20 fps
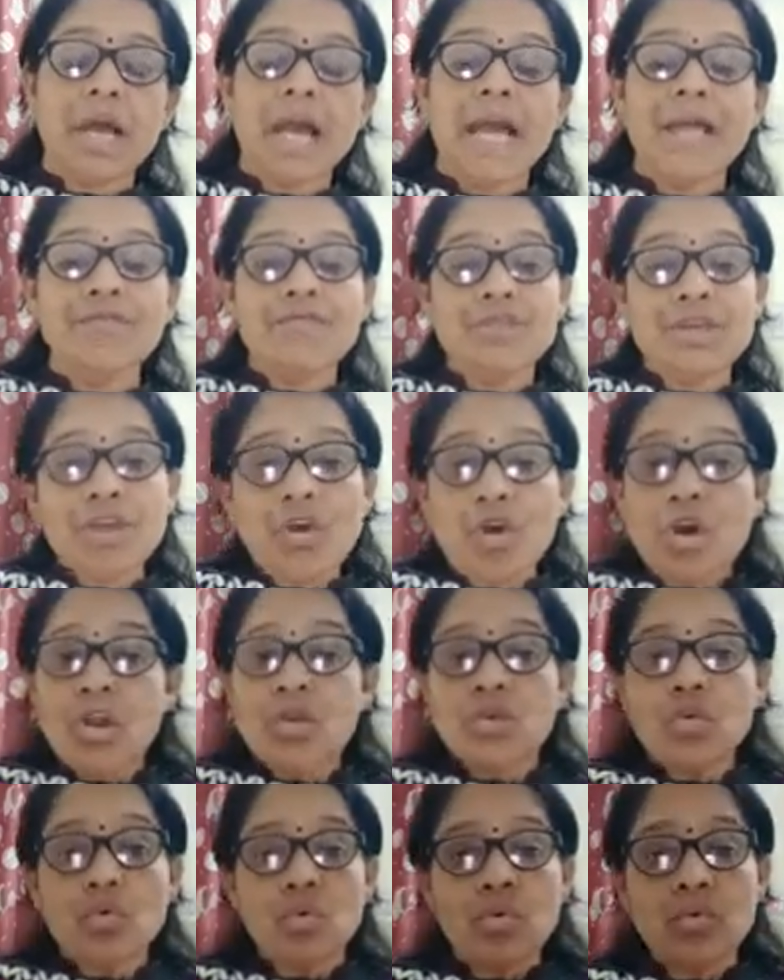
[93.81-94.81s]
and we
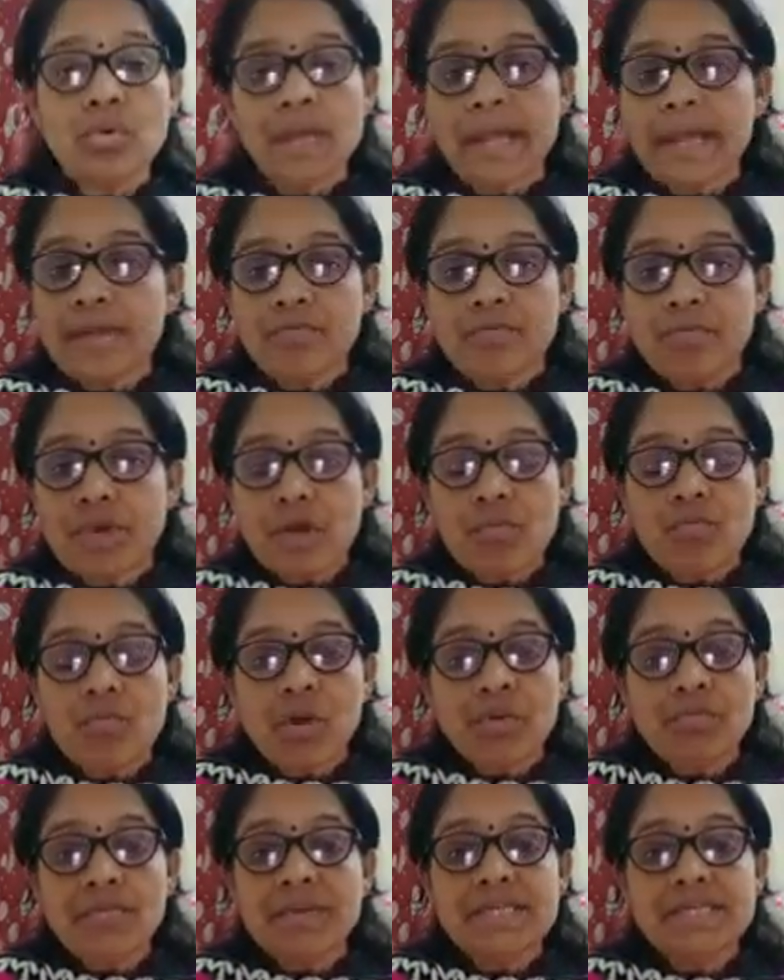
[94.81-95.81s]
all know, like
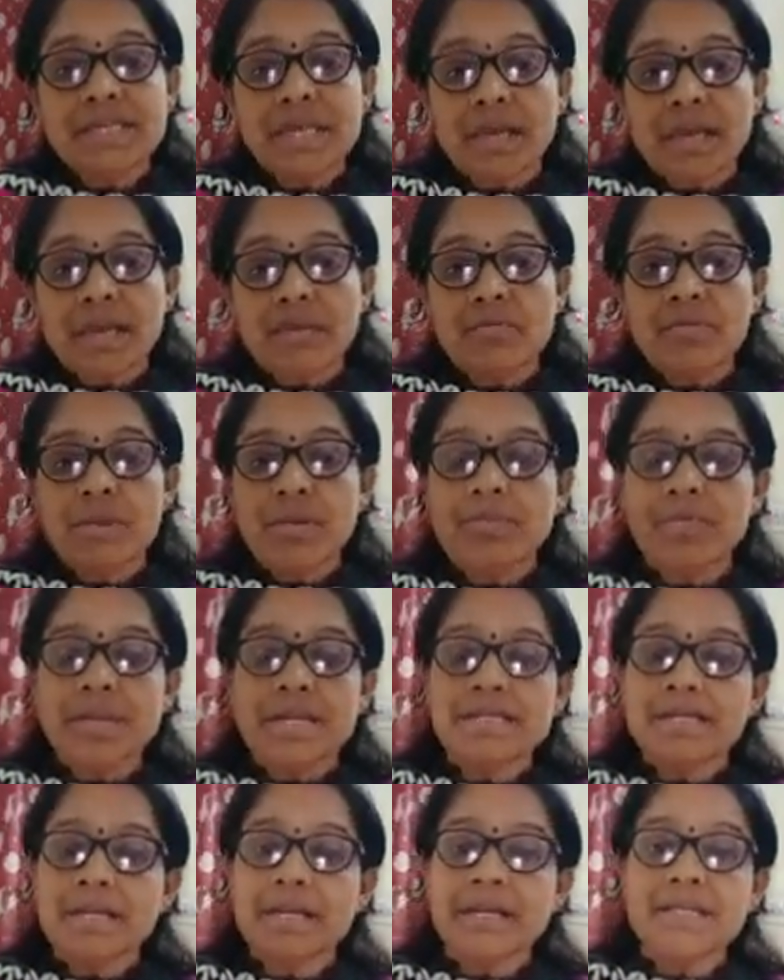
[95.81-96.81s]
what we say, we
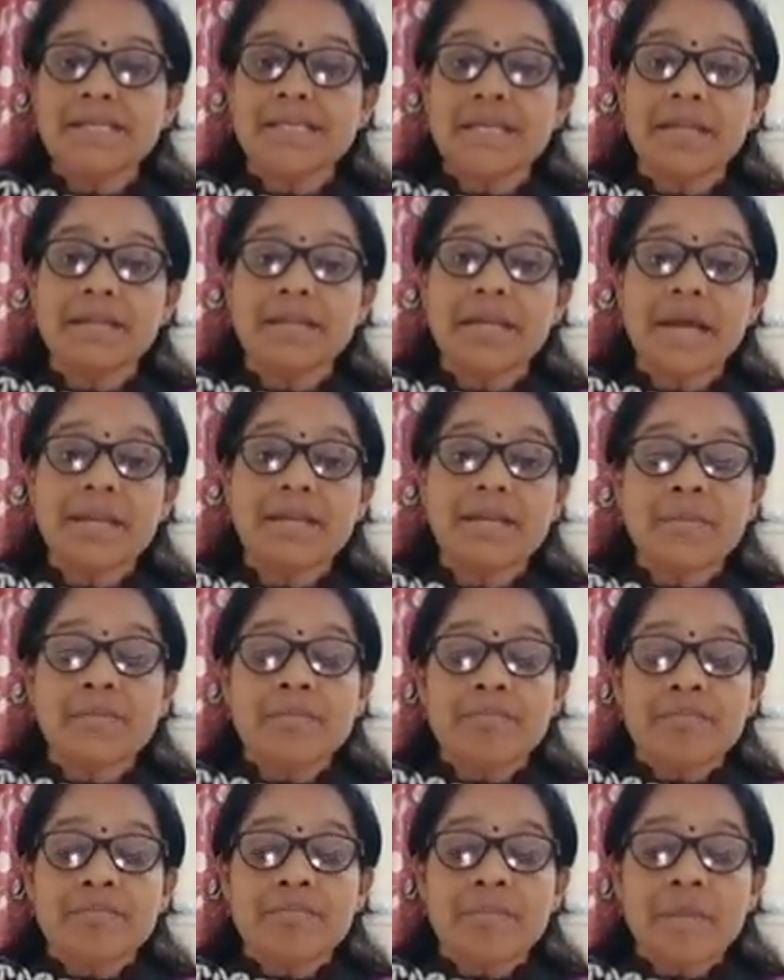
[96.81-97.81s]
basically say that
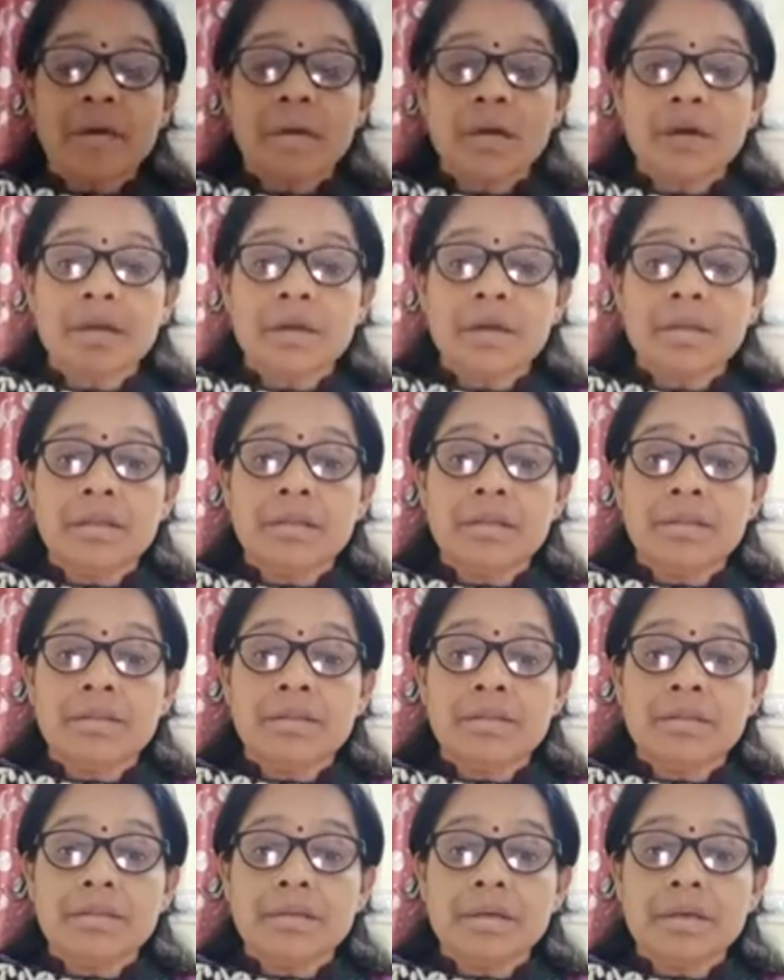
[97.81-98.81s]

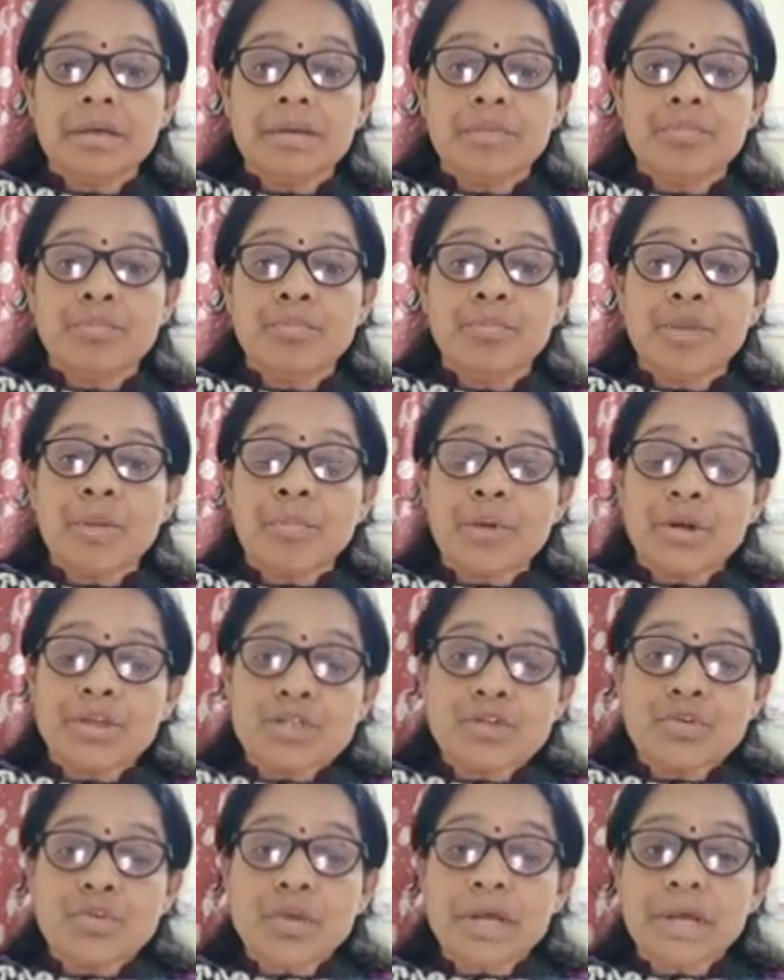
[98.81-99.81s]
the
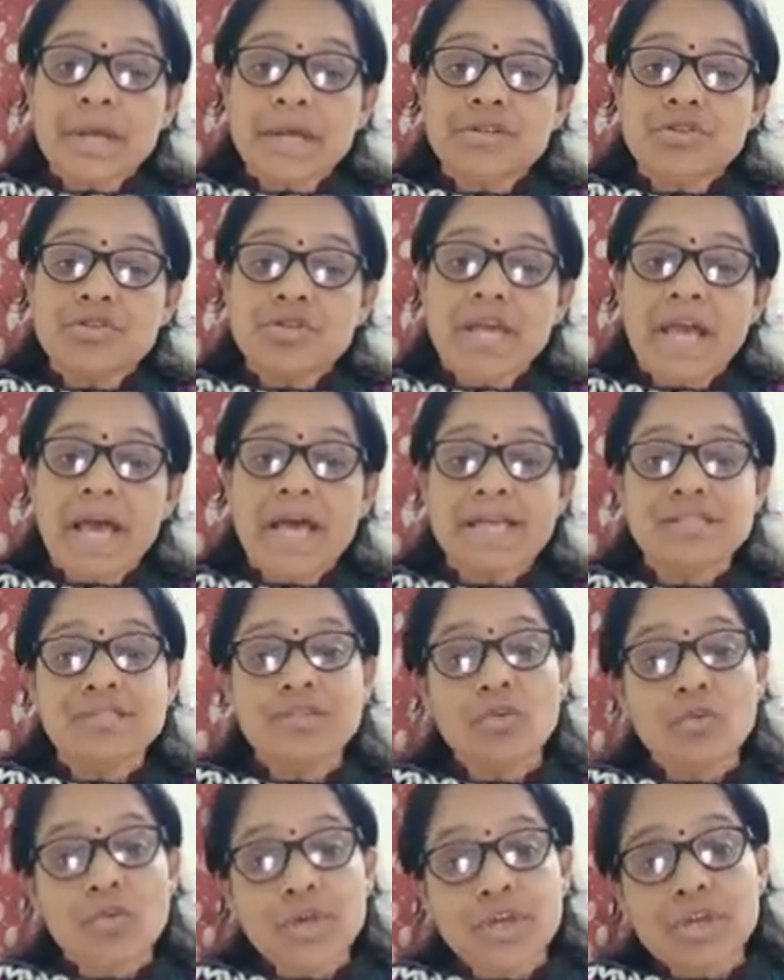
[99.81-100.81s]
particular country has
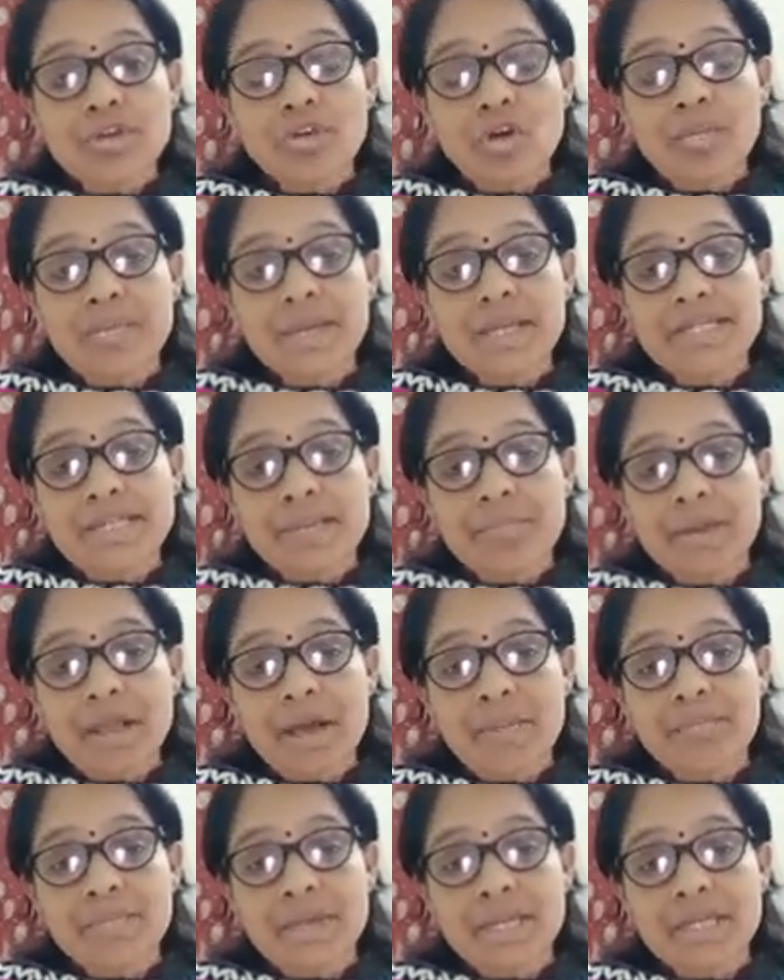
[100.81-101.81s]
low economic
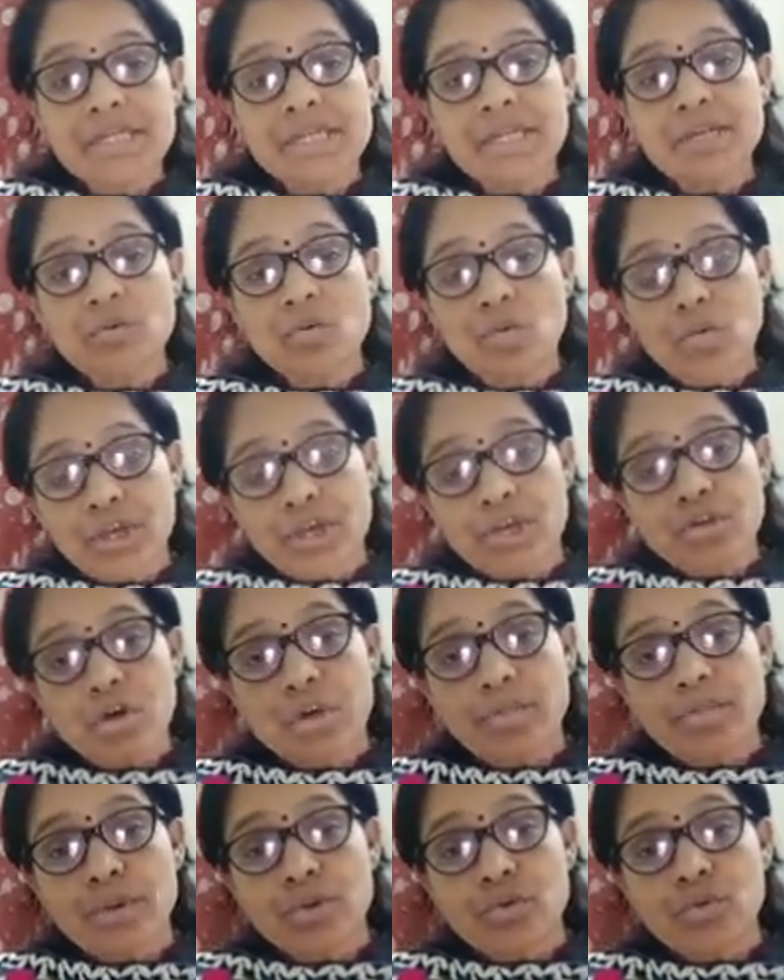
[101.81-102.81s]
development and low
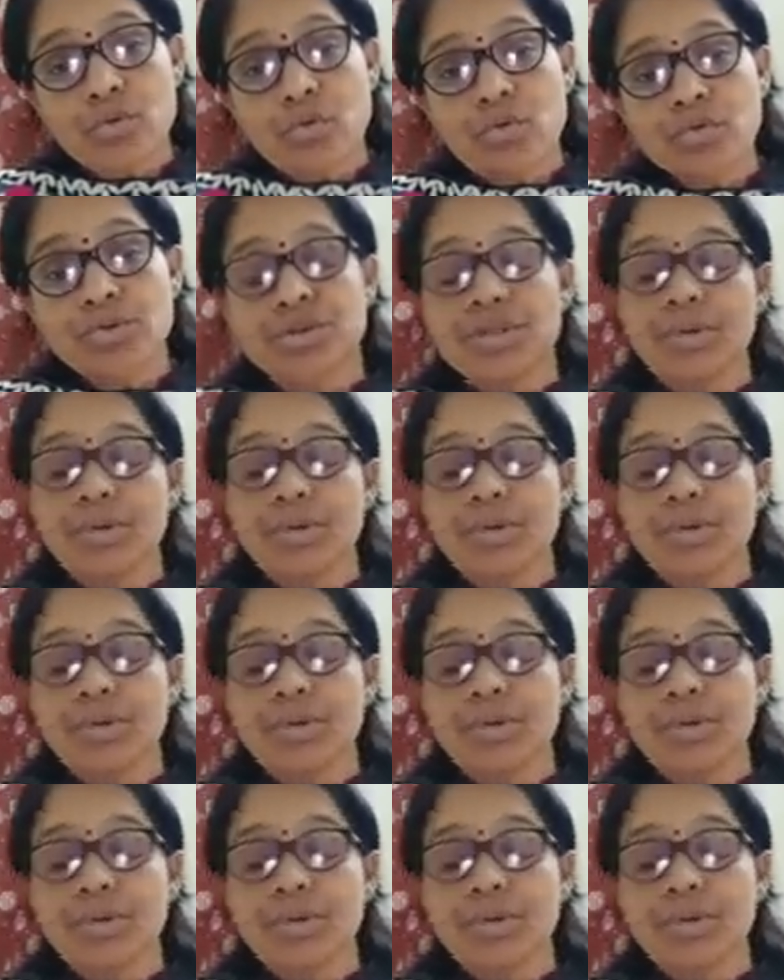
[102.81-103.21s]
economic growth.